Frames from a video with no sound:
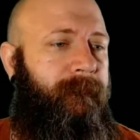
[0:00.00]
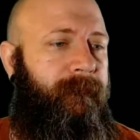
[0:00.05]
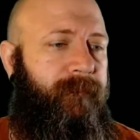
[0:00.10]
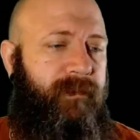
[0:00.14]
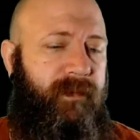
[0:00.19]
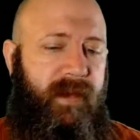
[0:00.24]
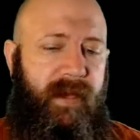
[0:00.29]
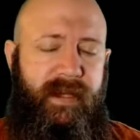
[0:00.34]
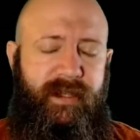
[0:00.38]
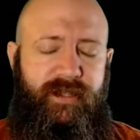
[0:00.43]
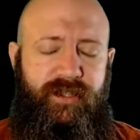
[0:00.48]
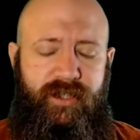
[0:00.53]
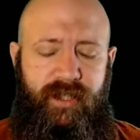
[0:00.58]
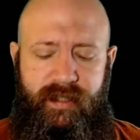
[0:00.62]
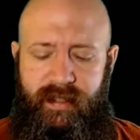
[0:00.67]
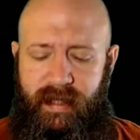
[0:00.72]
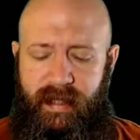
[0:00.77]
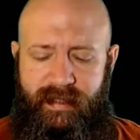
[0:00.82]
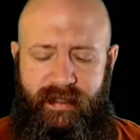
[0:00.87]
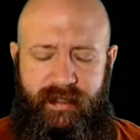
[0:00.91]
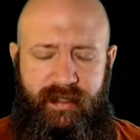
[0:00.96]

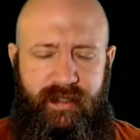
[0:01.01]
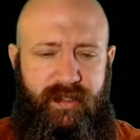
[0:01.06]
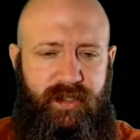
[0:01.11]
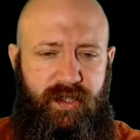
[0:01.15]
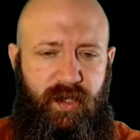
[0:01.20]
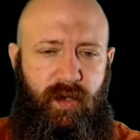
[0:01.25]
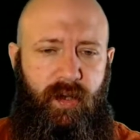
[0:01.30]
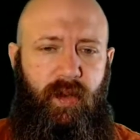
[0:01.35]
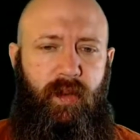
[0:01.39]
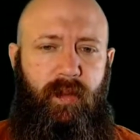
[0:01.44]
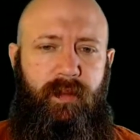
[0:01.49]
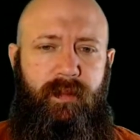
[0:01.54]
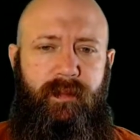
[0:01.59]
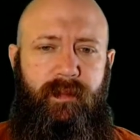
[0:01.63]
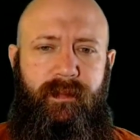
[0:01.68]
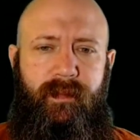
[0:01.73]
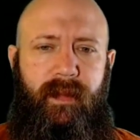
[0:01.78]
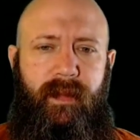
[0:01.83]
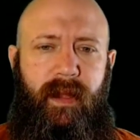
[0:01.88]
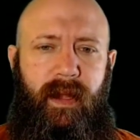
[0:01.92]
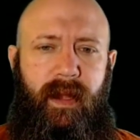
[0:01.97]
it's so
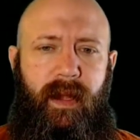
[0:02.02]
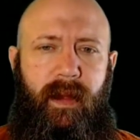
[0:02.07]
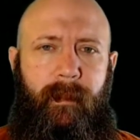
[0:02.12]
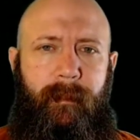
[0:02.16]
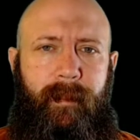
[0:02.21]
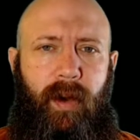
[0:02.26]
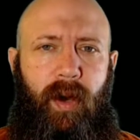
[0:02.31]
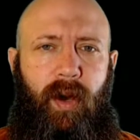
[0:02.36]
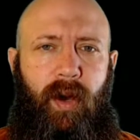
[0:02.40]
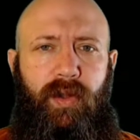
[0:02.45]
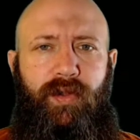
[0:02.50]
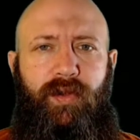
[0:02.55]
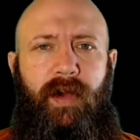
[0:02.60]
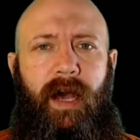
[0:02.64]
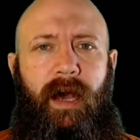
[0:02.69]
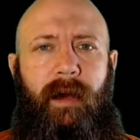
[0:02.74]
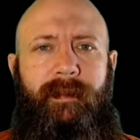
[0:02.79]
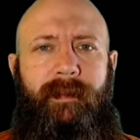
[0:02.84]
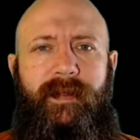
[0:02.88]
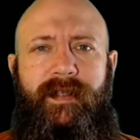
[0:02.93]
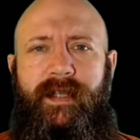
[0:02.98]
polar
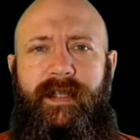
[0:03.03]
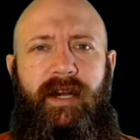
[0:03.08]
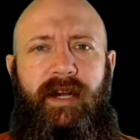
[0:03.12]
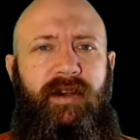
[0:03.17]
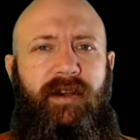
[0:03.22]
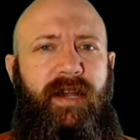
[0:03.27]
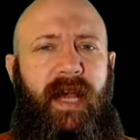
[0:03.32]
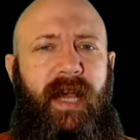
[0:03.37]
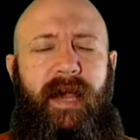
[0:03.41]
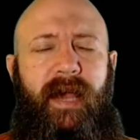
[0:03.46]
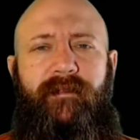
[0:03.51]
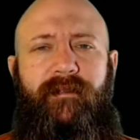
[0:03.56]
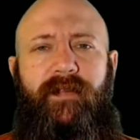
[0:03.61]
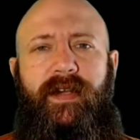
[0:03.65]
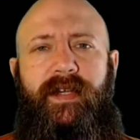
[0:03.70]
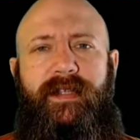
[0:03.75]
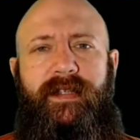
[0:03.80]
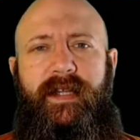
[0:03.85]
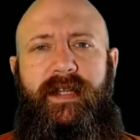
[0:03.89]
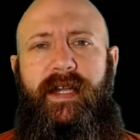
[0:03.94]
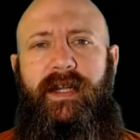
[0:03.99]
opposite on every
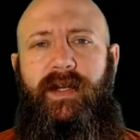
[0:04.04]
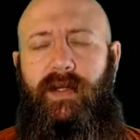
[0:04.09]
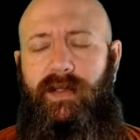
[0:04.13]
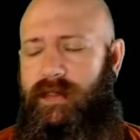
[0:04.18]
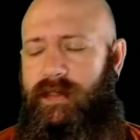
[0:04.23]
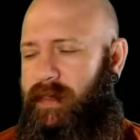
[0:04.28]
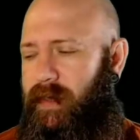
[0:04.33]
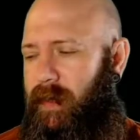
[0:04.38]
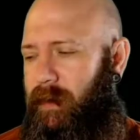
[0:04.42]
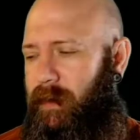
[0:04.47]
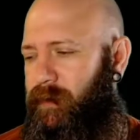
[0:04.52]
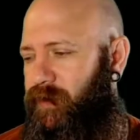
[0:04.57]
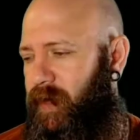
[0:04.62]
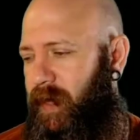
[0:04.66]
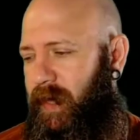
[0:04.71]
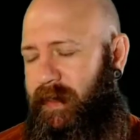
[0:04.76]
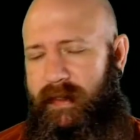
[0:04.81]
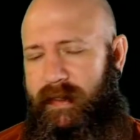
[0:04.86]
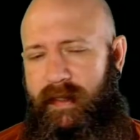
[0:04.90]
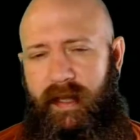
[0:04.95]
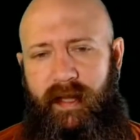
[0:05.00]
single
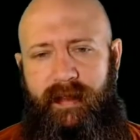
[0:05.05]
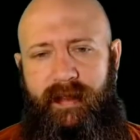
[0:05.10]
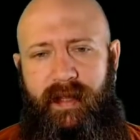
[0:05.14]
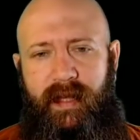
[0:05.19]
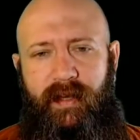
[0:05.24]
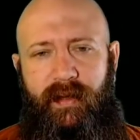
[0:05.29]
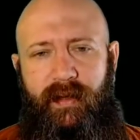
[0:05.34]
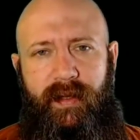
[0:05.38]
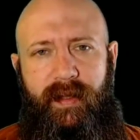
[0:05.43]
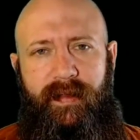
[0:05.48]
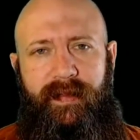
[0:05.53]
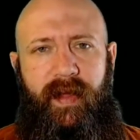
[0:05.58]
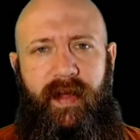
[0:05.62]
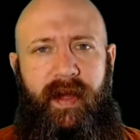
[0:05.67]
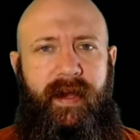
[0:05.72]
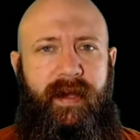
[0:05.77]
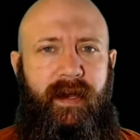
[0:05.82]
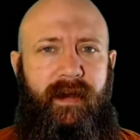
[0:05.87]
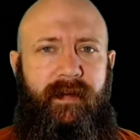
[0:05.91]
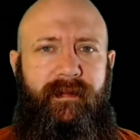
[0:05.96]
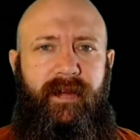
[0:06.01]
subject that you could
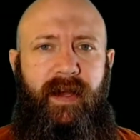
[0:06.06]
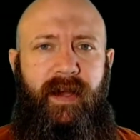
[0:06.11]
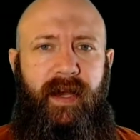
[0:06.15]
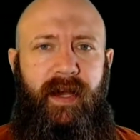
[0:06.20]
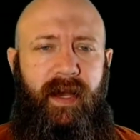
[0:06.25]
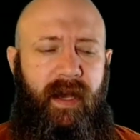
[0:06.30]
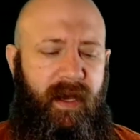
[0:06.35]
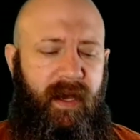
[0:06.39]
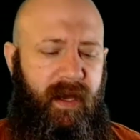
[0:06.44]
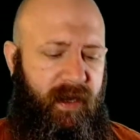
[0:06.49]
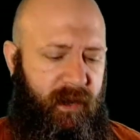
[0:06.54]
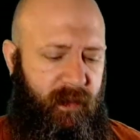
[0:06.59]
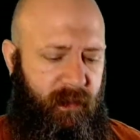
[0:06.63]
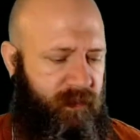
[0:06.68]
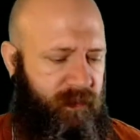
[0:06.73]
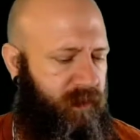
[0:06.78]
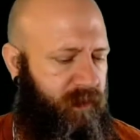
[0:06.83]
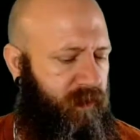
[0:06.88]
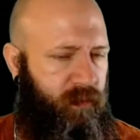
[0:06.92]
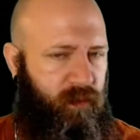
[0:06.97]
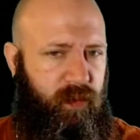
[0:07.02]
think of.
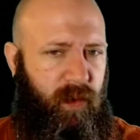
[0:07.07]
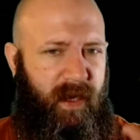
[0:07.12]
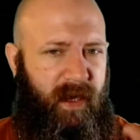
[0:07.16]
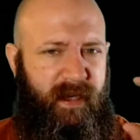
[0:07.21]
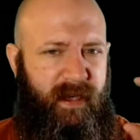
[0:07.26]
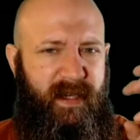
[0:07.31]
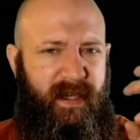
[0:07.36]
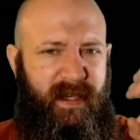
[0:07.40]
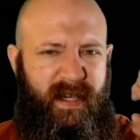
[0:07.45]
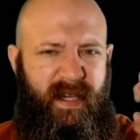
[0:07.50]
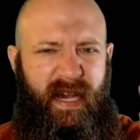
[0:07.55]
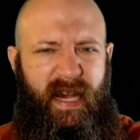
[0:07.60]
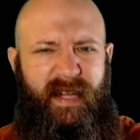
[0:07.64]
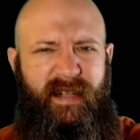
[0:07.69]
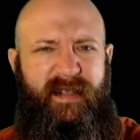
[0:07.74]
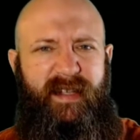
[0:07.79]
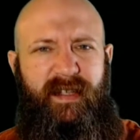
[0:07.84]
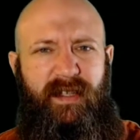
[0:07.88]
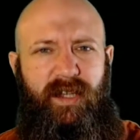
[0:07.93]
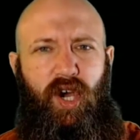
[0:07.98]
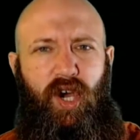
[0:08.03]
The right has
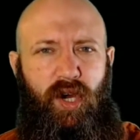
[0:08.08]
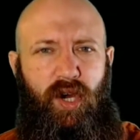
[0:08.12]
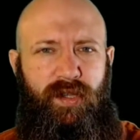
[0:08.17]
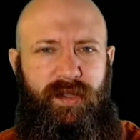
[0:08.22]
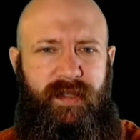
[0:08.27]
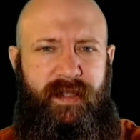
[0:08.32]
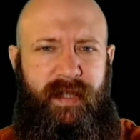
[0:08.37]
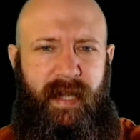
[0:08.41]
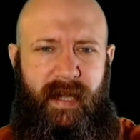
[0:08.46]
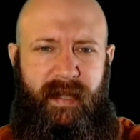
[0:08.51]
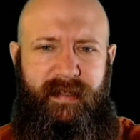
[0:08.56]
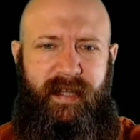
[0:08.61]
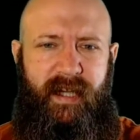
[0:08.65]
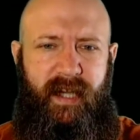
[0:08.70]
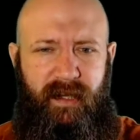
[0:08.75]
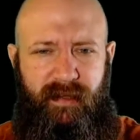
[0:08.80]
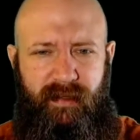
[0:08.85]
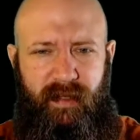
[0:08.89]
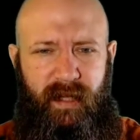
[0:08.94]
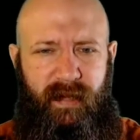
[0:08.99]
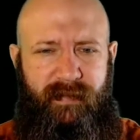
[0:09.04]
this hard stance
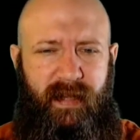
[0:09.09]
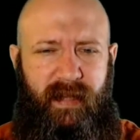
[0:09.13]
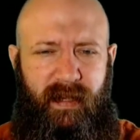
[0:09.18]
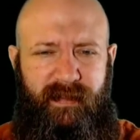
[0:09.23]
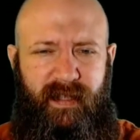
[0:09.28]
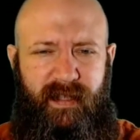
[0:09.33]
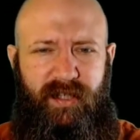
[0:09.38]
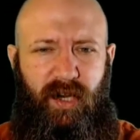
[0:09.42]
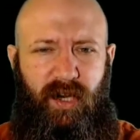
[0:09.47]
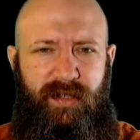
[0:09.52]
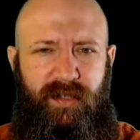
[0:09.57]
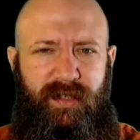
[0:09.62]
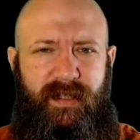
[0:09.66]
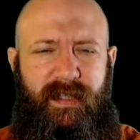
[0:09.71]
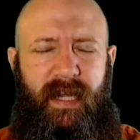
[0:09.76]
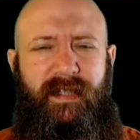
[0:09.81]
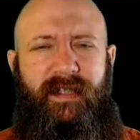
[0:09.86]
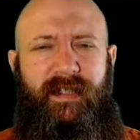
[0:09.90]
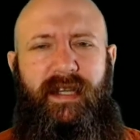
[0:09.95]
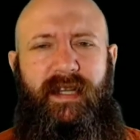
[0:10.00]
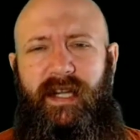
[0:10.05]
here, the left has this hard
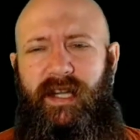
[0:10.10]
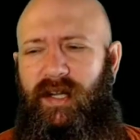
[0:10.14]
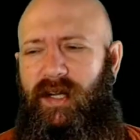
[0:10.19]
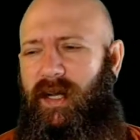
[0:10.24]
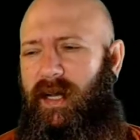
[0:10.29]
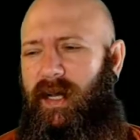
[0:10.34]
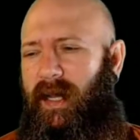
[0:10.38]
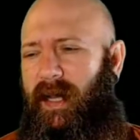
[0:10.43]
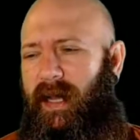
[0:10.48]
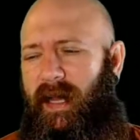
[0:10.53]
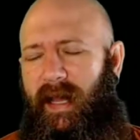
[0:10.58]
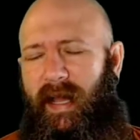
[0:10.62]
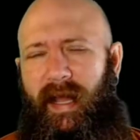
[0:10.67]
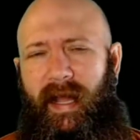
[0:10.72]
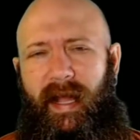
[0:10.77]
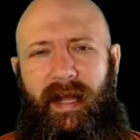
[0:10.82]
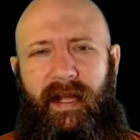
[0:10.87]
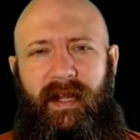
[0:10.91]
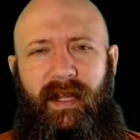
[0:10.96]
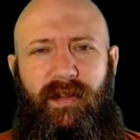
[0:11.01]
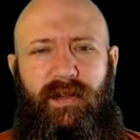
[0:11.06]
stance here,
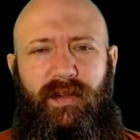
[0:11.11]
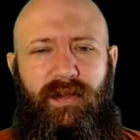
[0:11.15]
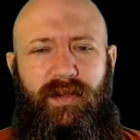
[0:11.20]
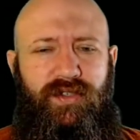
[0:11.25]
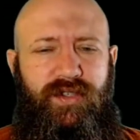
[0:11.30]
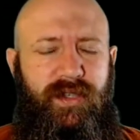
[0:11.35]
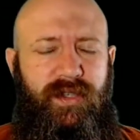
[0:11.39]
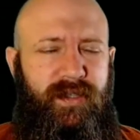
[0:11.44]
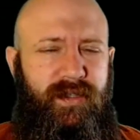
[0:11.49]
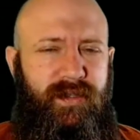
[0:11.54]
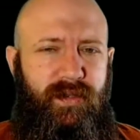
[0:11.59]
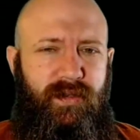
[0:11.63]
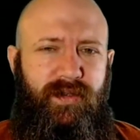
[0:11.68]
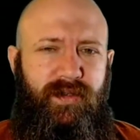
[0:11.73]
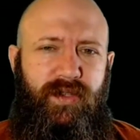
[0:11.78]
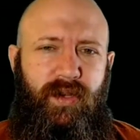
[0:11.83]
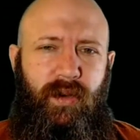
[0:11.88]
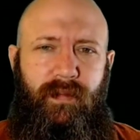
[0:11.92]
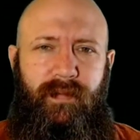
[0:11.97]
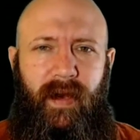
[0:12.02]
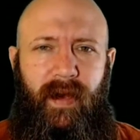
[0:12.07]
and there's
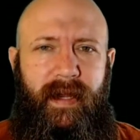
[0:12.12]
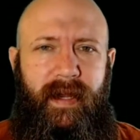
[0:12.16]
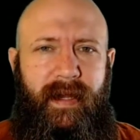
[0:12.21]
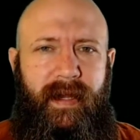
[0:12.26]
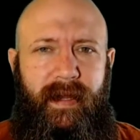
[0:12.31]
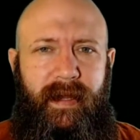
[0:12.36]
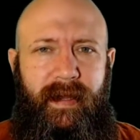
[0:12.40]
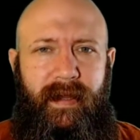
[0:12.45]
no fighting it,